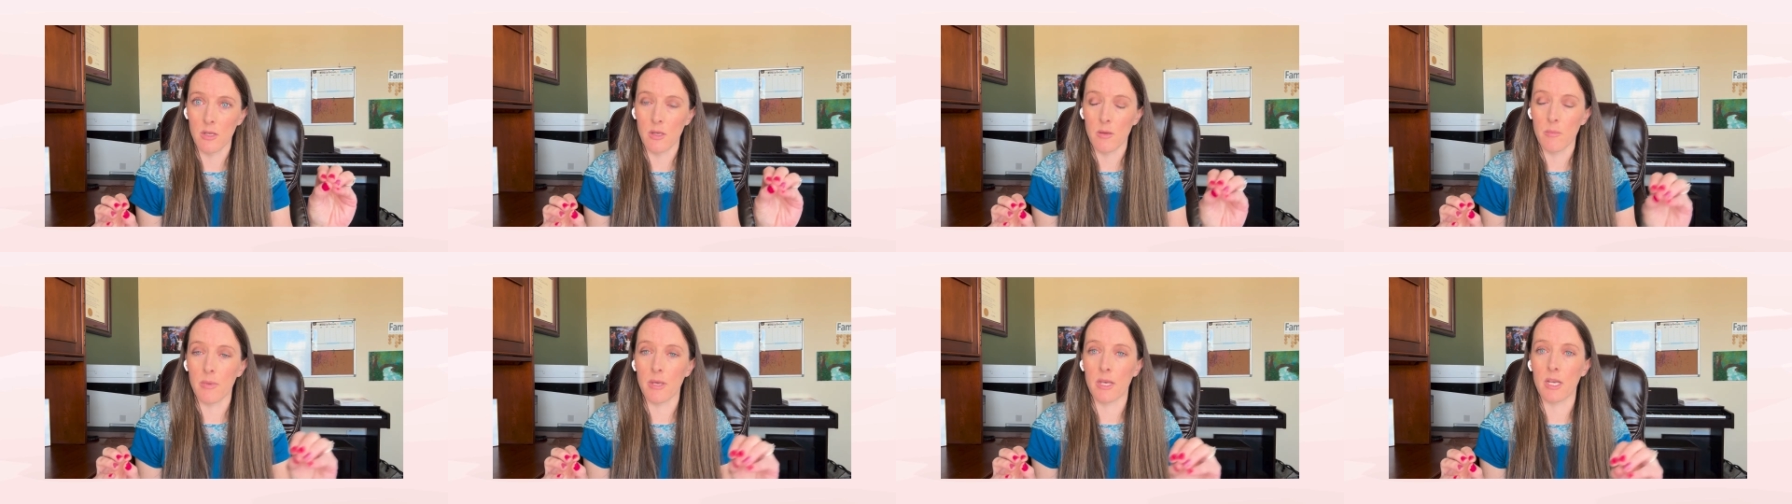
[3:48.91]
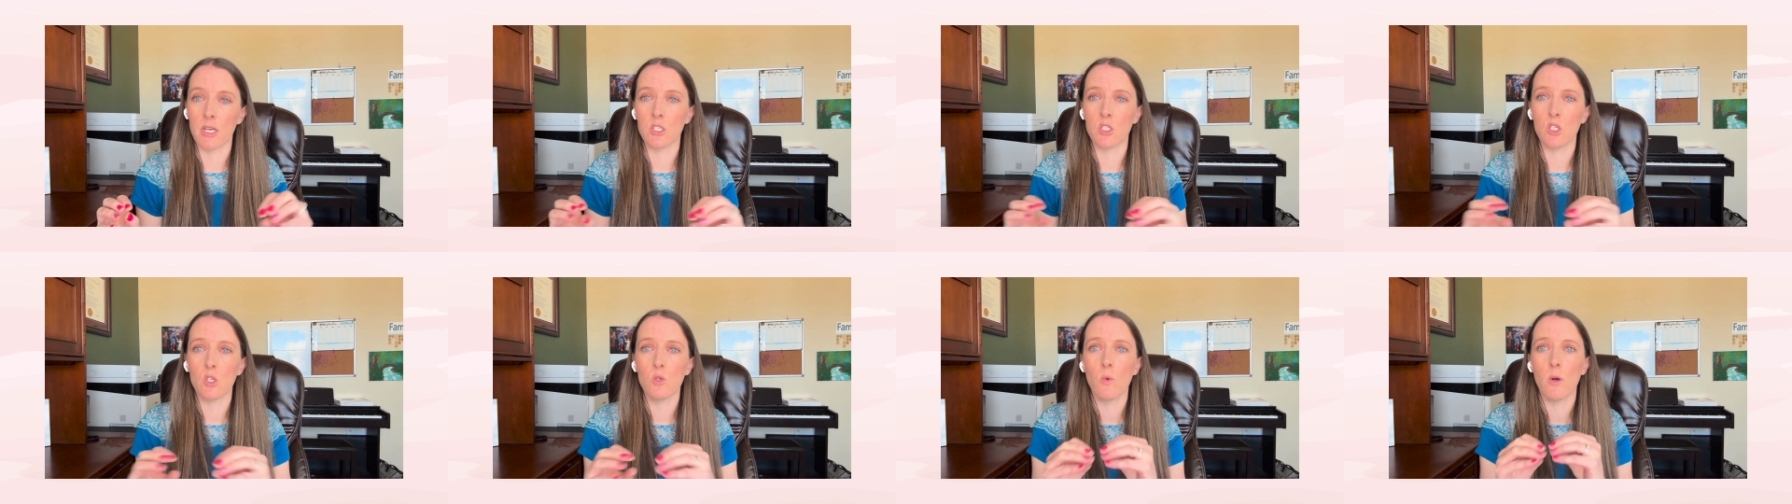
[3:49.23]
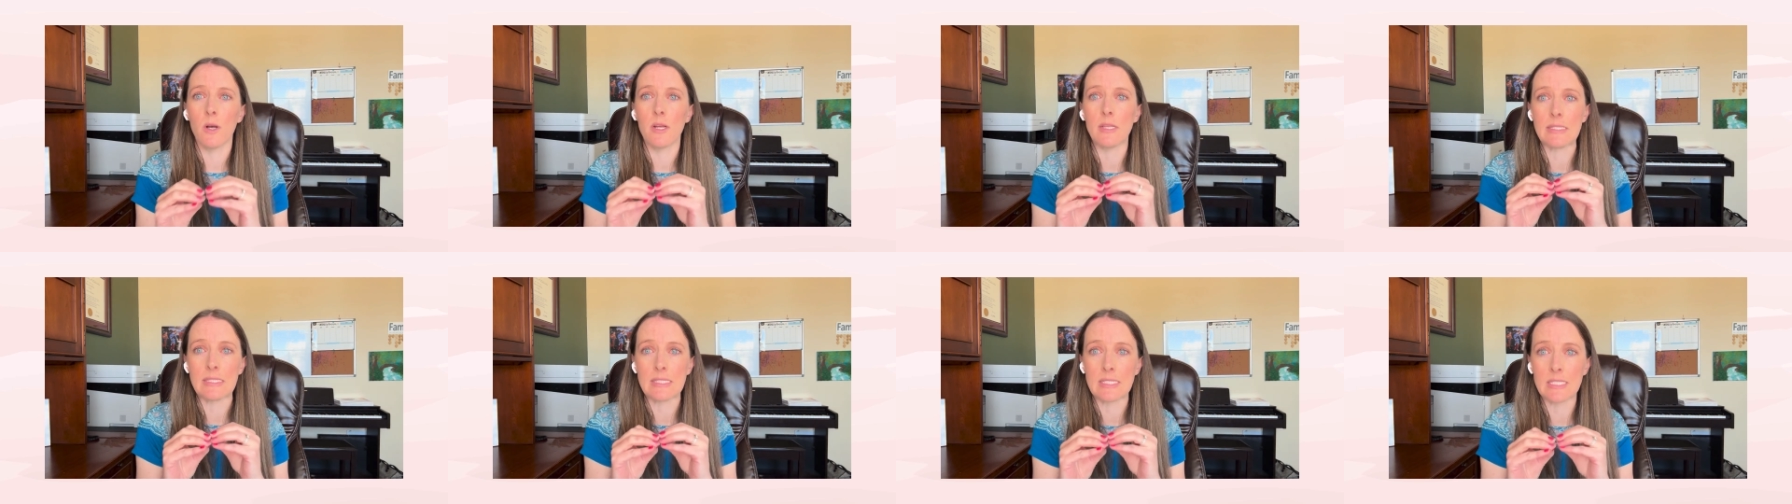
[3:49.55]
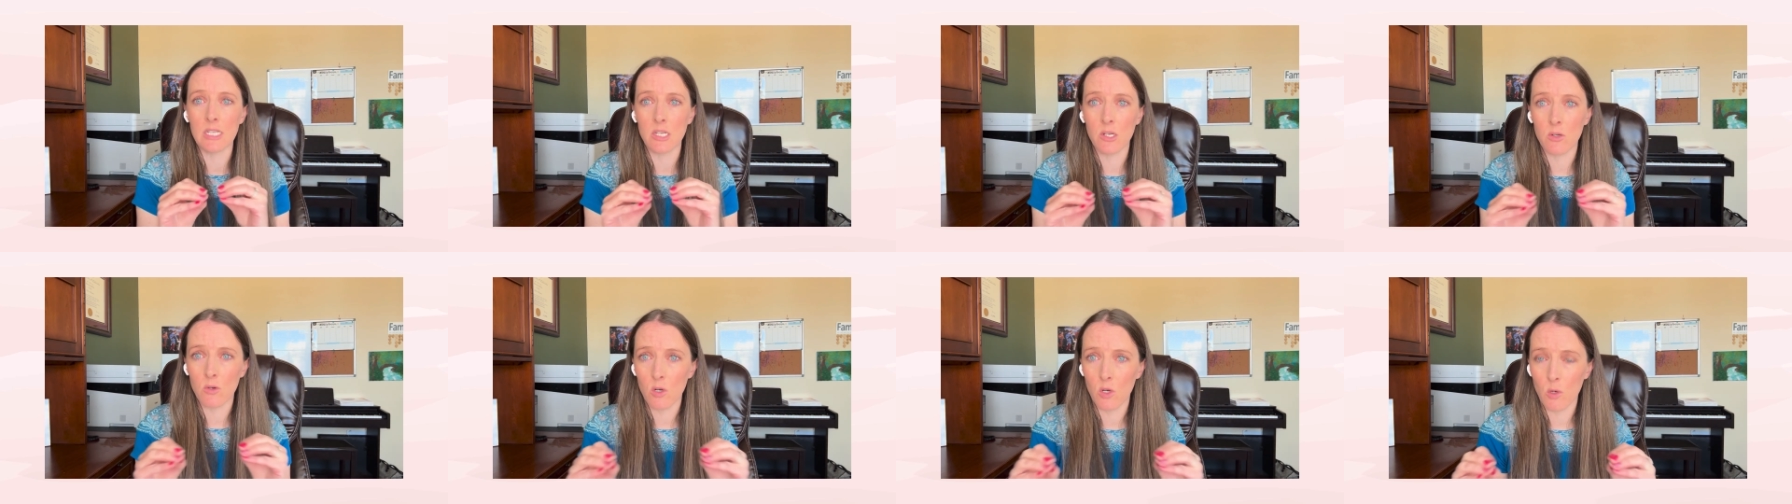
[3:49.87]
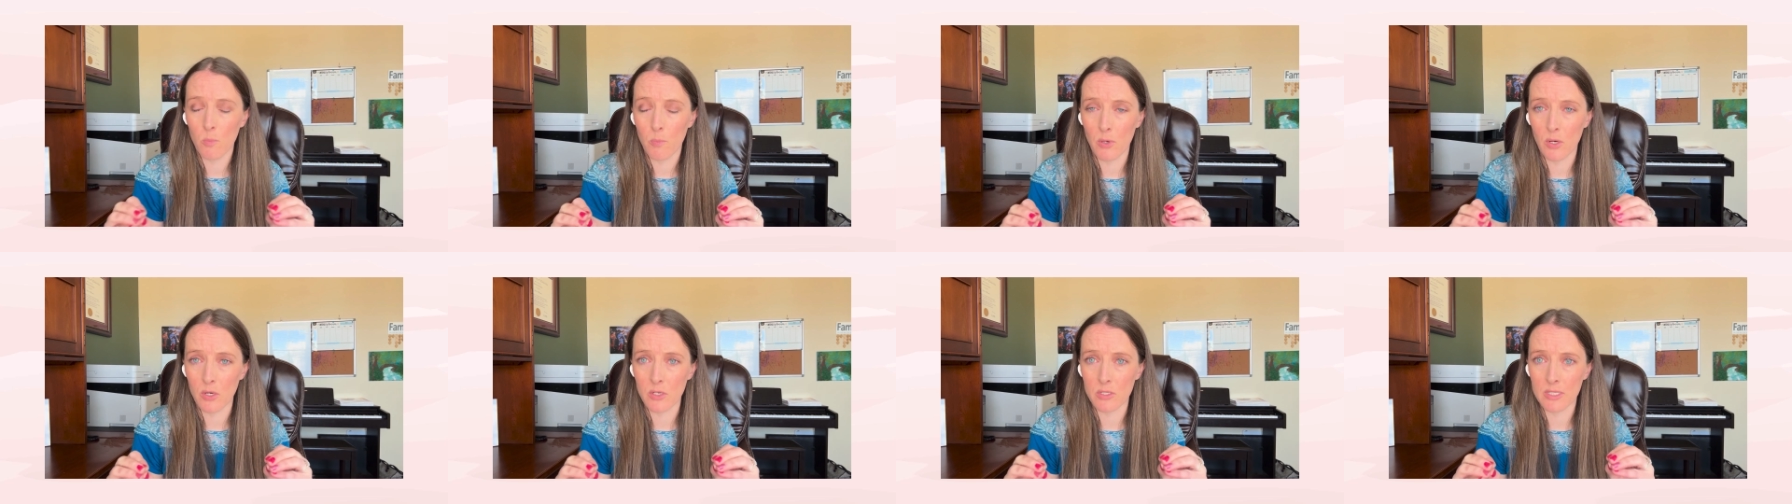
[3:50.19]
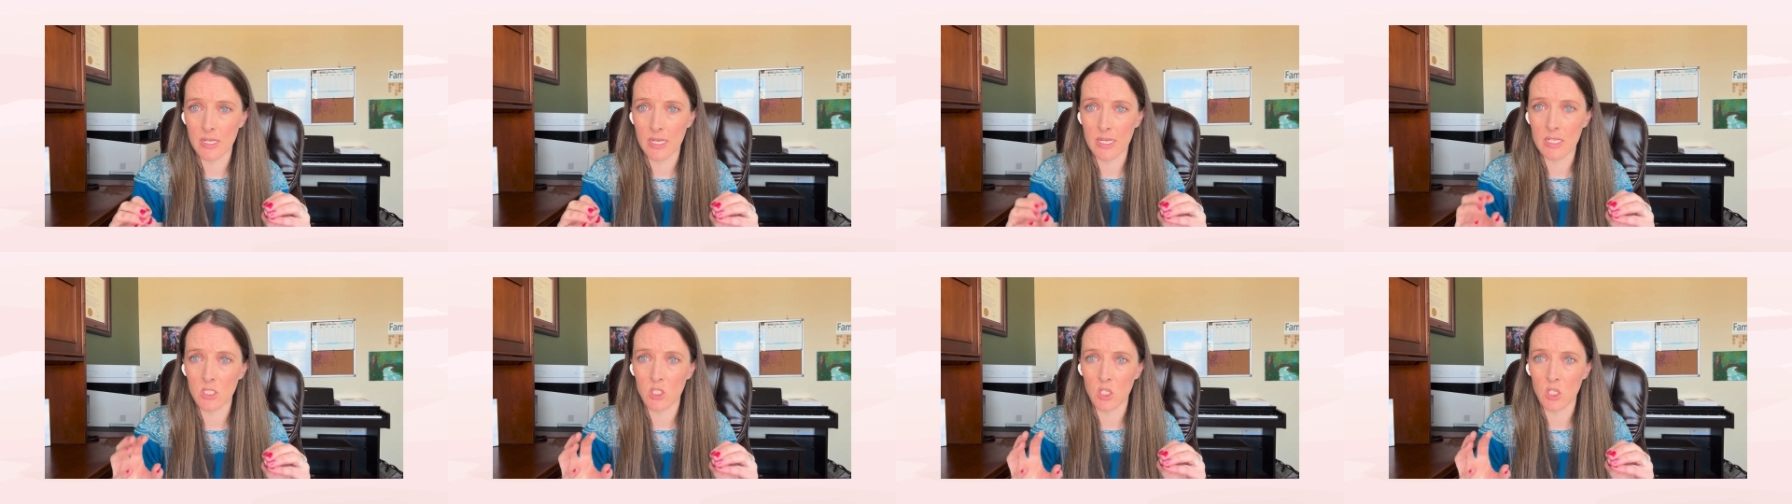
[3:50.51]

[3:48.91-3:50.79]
because you want 0%